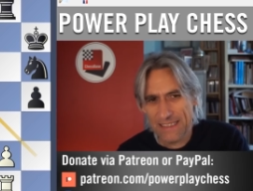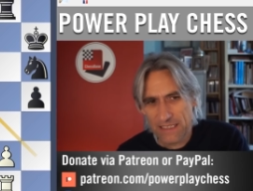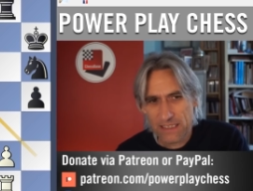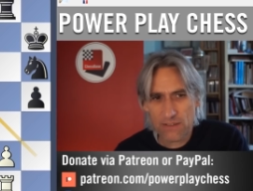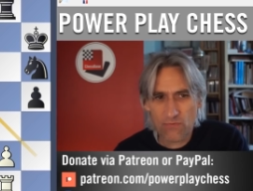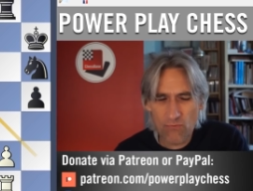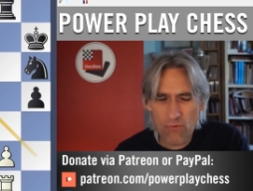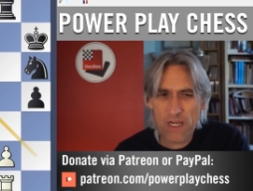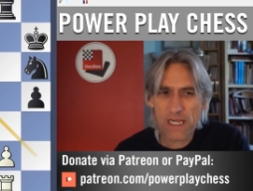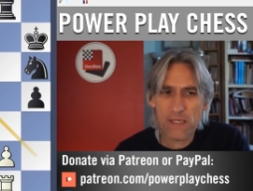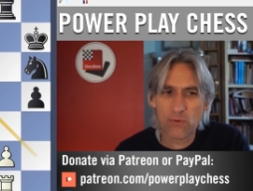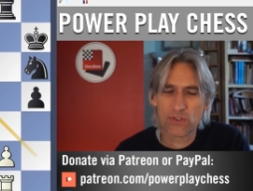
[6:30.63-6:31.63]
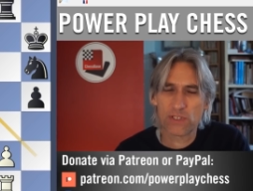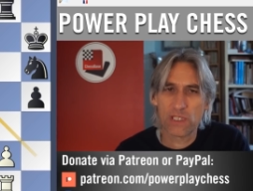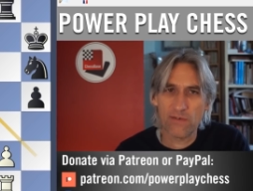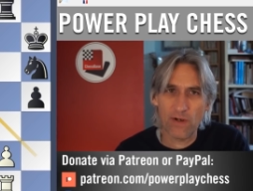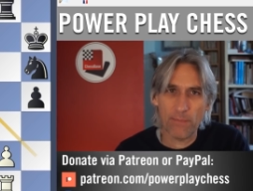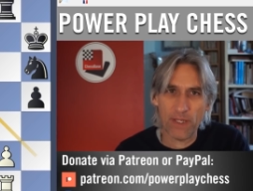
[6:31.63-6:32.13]
Didn't really want to
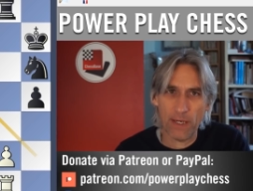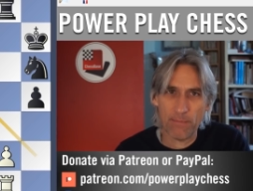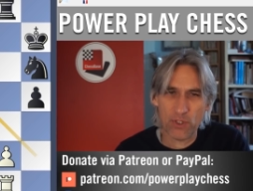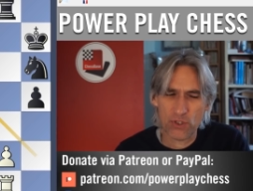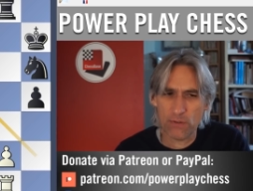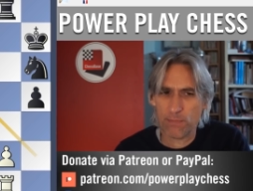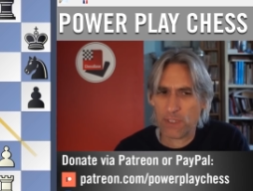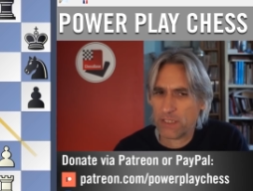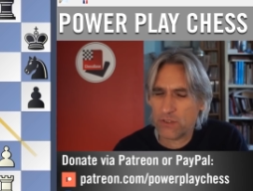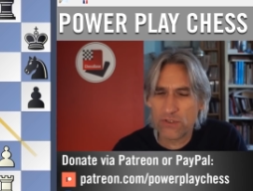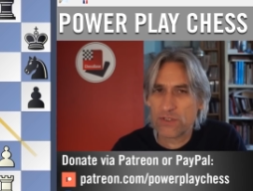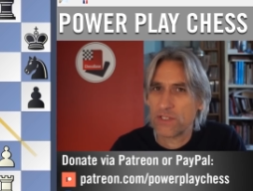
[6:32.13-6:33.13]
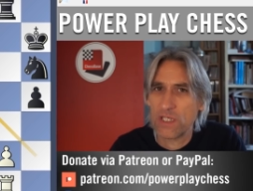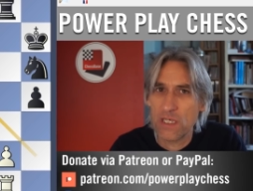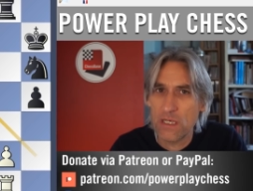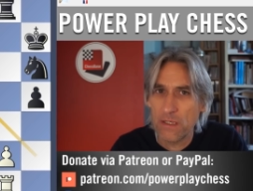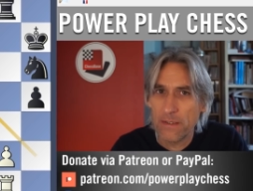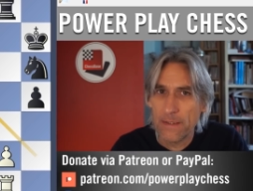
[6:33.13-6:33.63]
give up that bishop, but I couldn't see